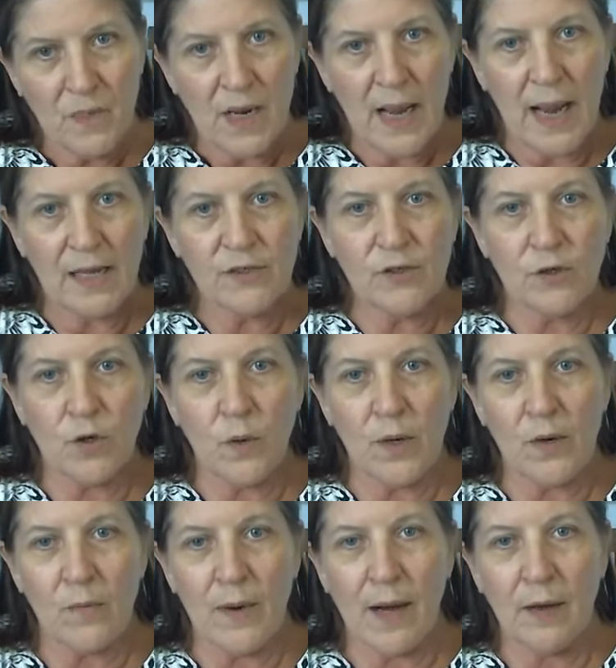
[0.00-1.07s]
As you're going
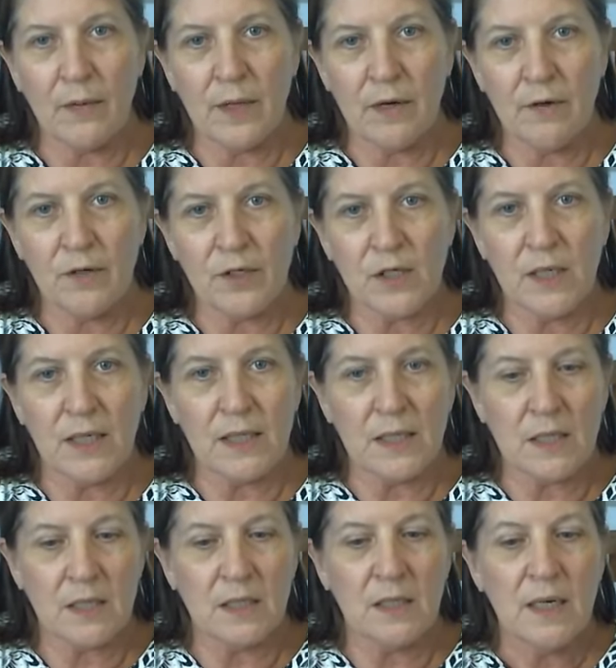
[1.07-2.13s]
around there, you're just going to
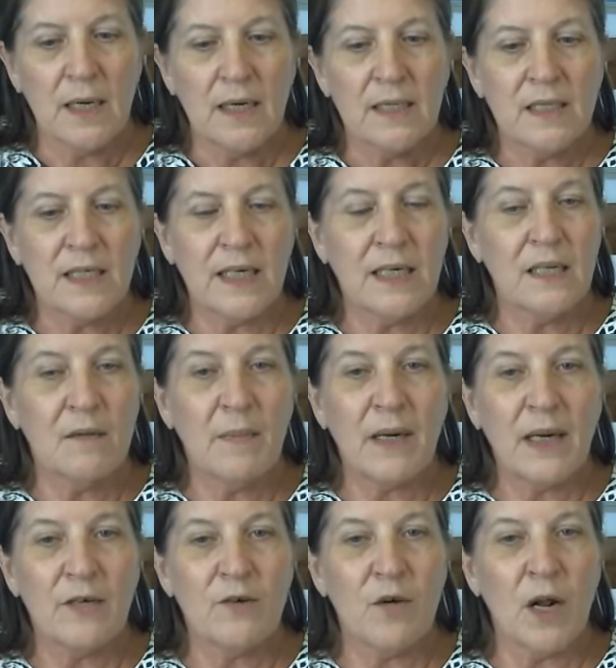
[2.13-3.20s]
stick it in the middle,
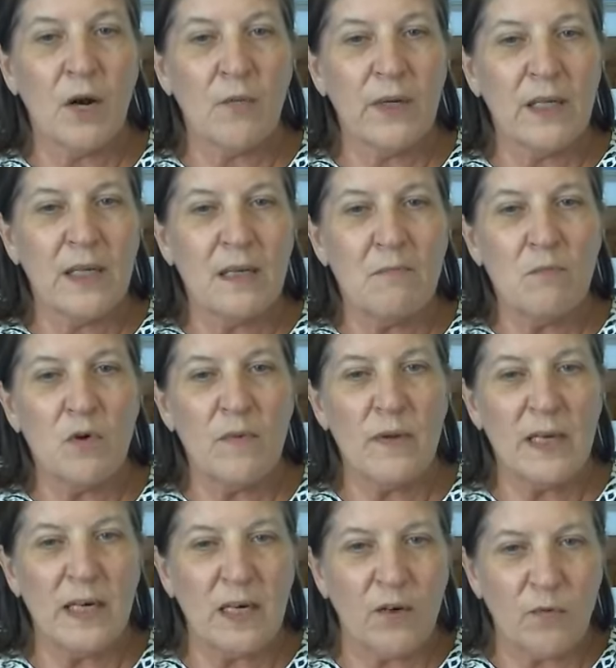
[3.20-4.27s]
and you're not really
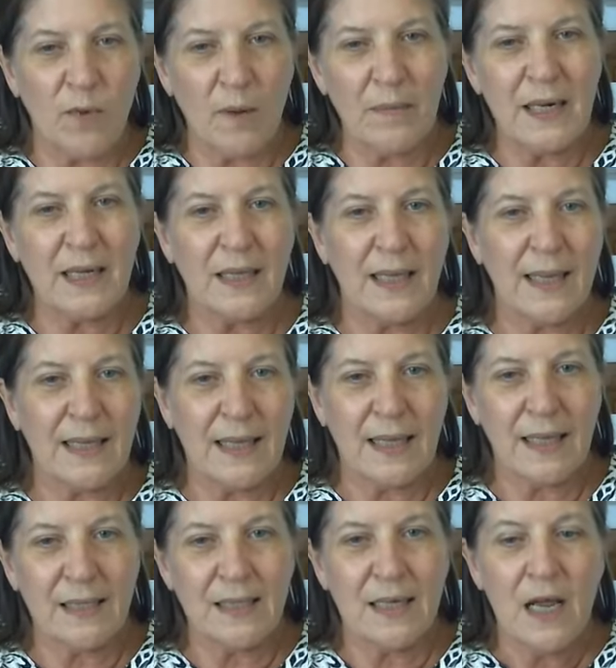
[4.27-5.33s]
moving it and rubbing it like
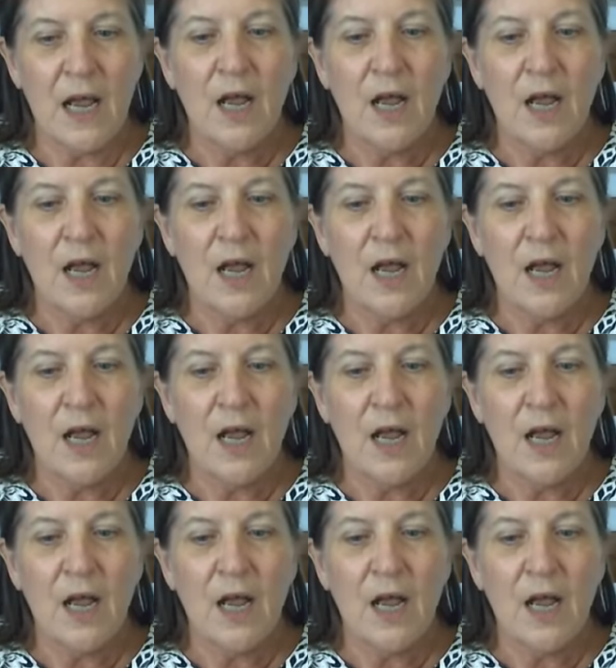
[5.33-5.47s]
this.